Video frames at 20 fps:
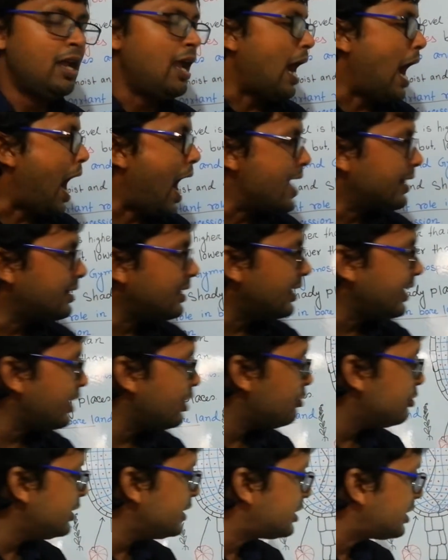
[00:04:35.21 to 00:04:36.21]
either
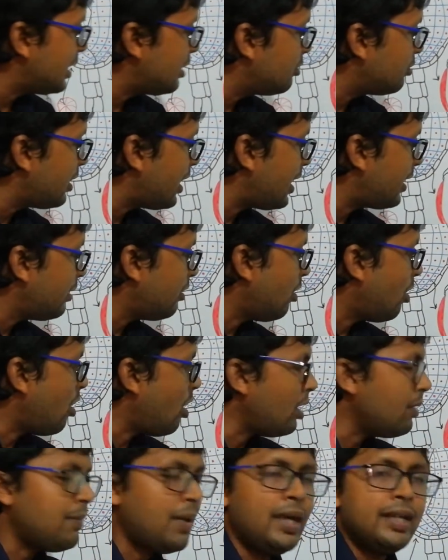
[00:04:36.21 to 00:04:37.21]
unicellular or
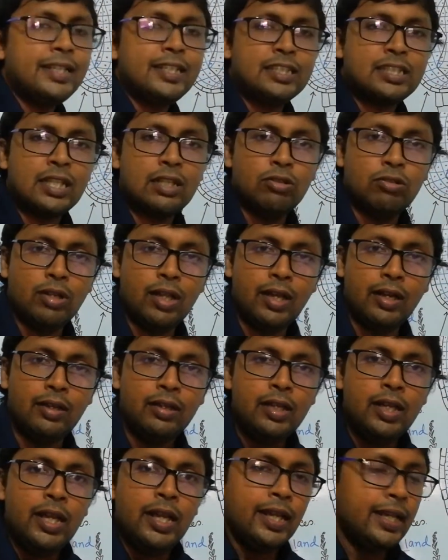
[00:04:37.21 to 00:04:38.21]
multicellular.
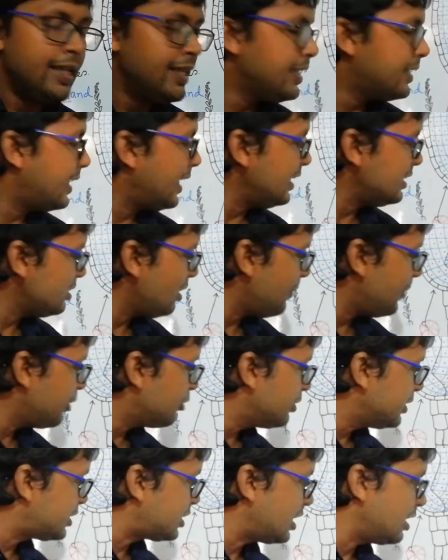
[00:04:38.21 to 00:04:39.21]
In case of
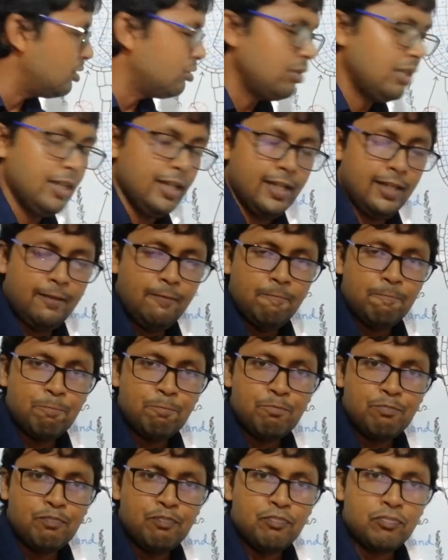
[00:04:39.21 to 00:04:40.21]
unicellular,
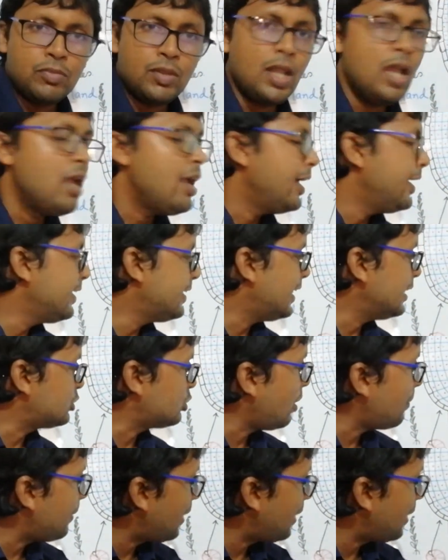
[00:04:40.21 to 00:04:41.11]
in case of